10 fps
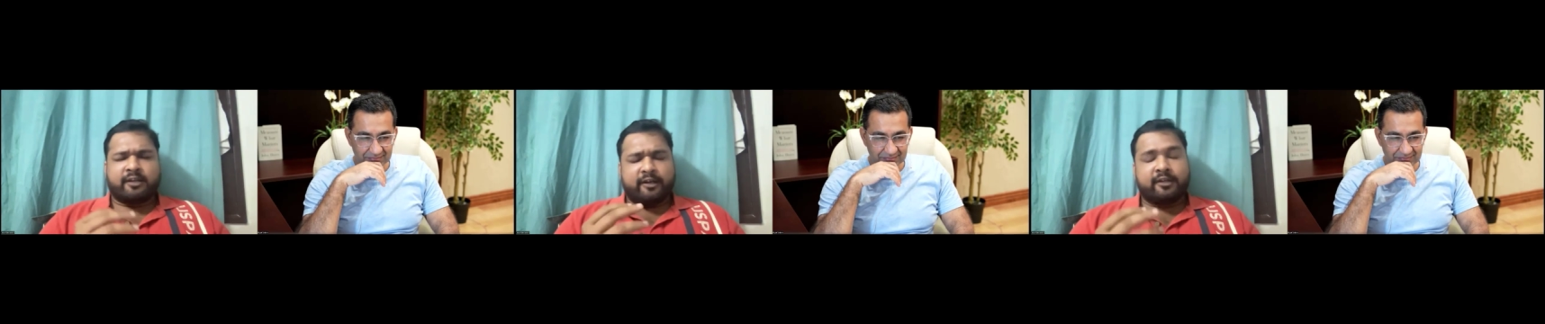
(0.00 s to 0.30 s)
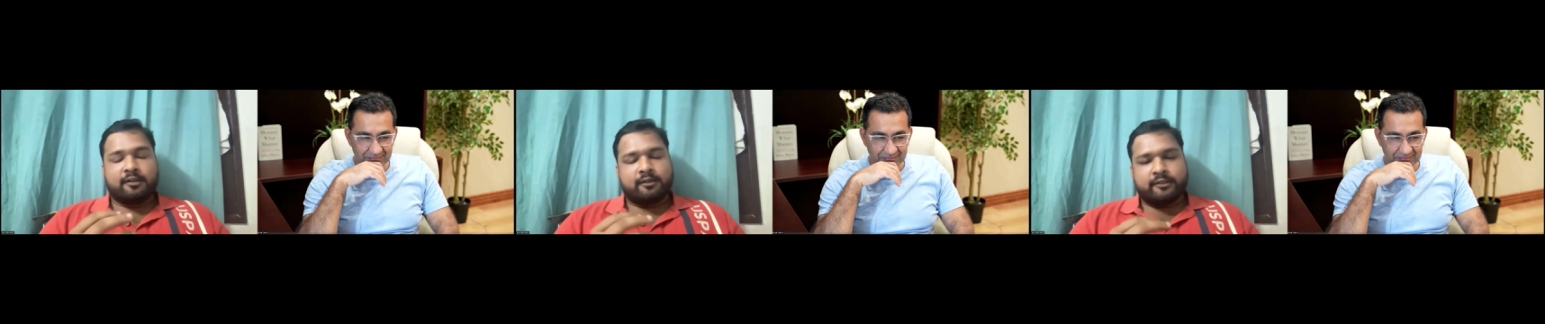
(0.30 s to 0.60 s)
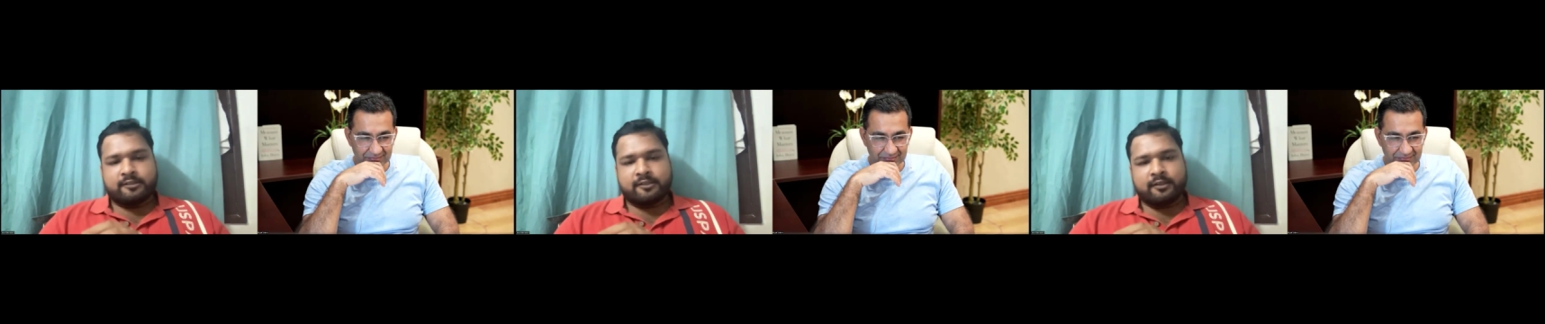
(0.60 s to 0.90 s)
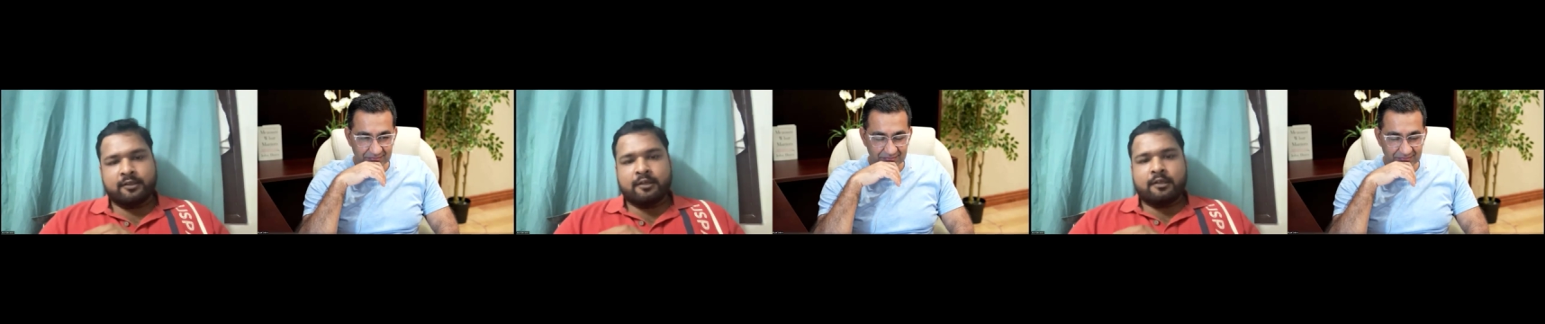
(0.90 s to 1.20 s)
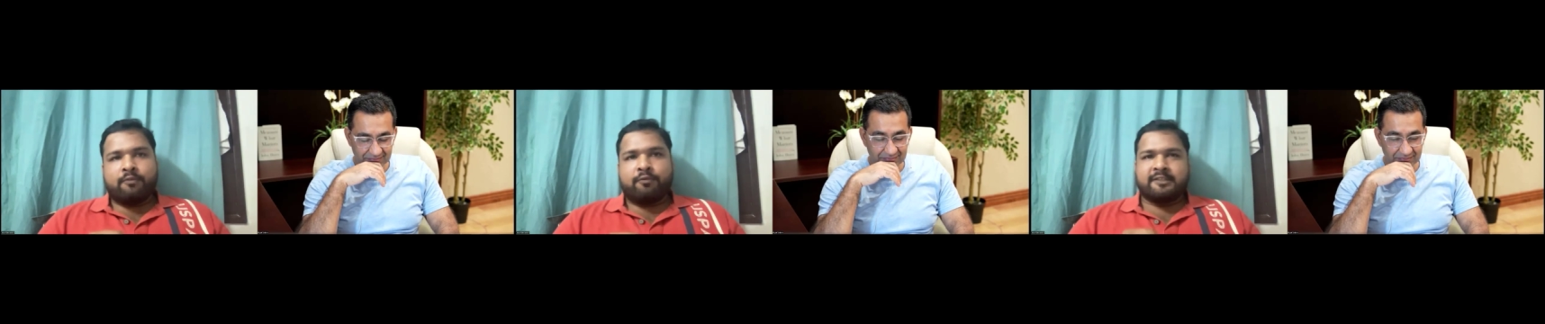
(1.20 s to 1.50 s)
Speaker 1: critical reasoning
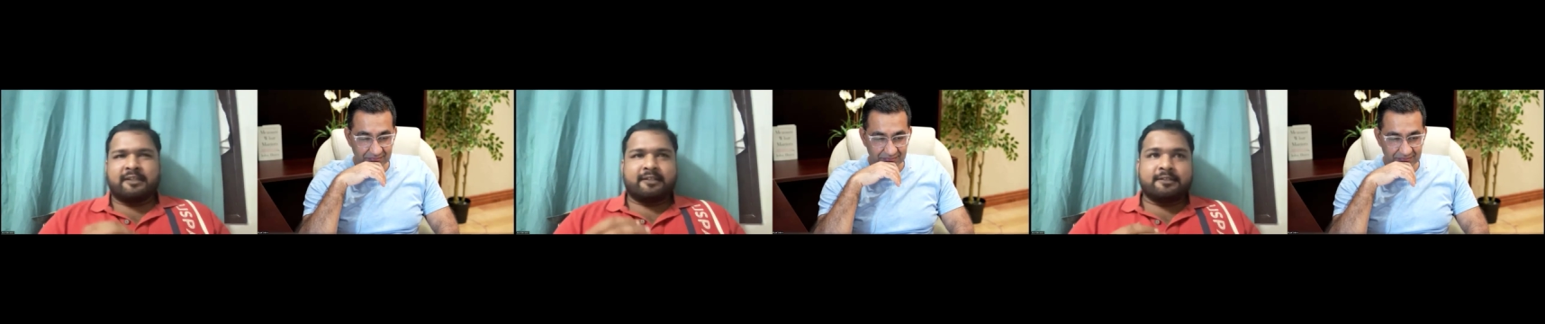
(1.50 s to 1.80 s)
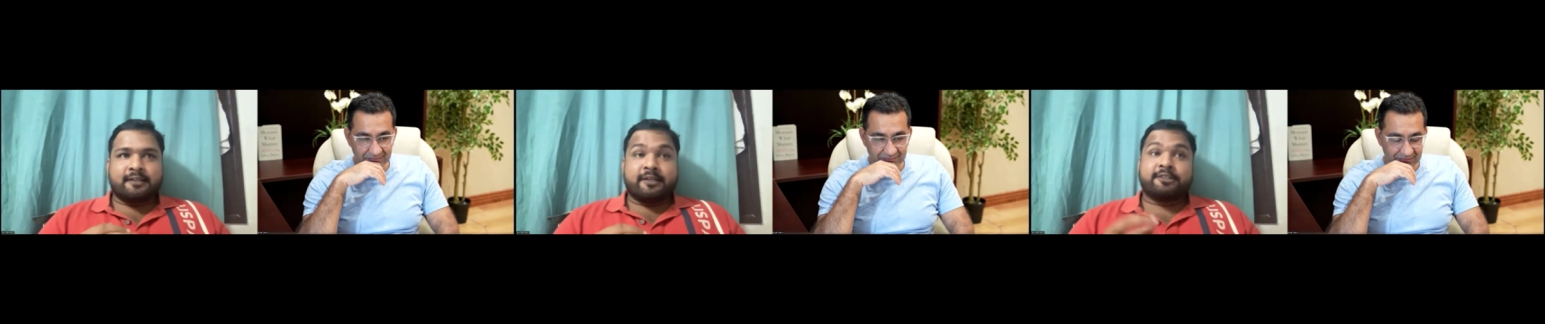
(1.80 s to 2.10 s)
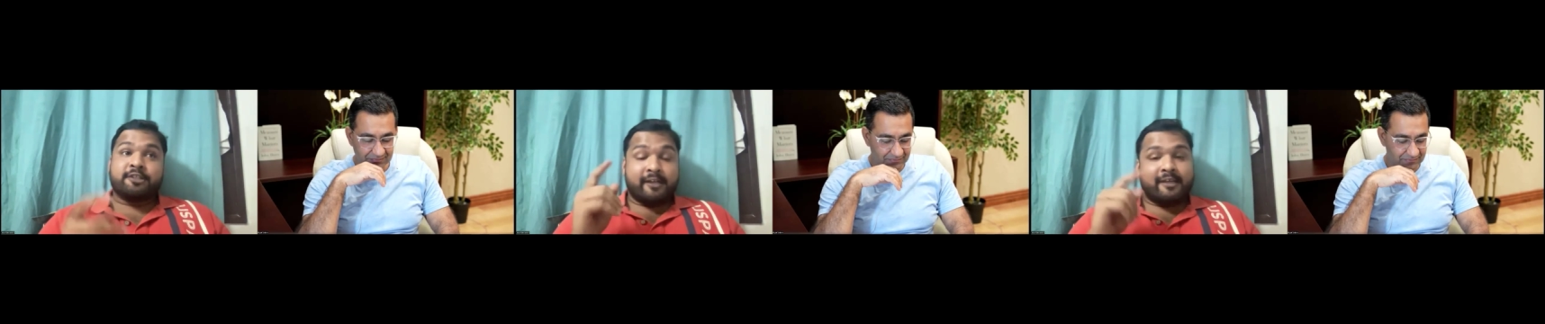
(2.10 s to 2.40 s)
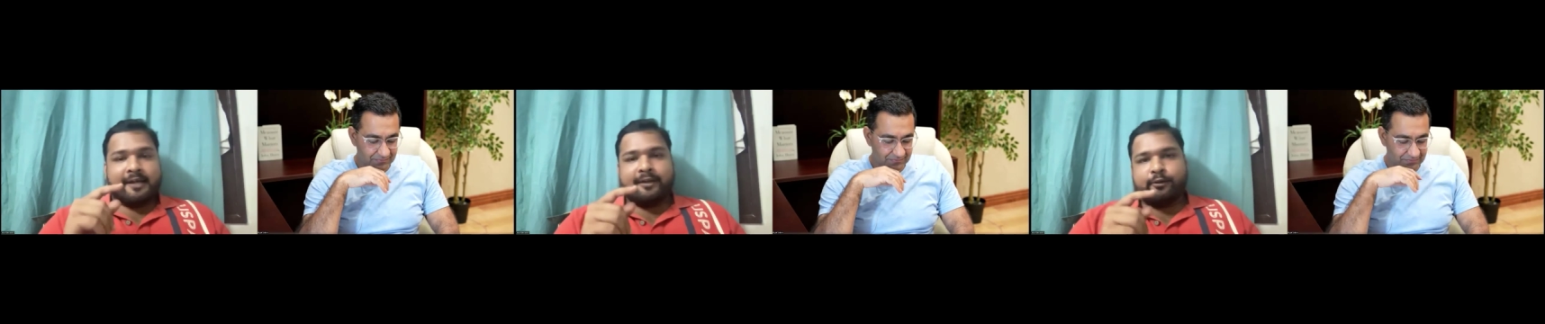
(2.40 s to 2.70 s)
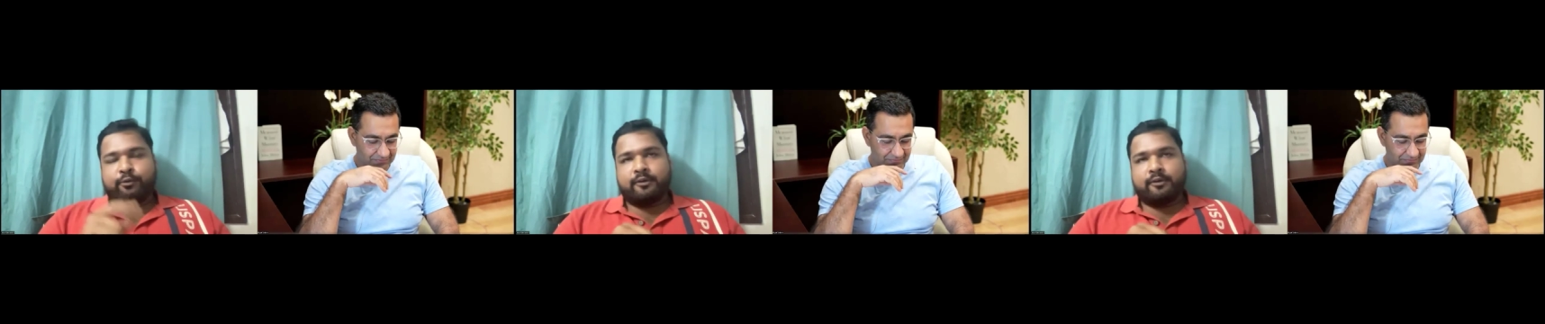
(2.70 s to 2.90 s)
for sentence correction again i do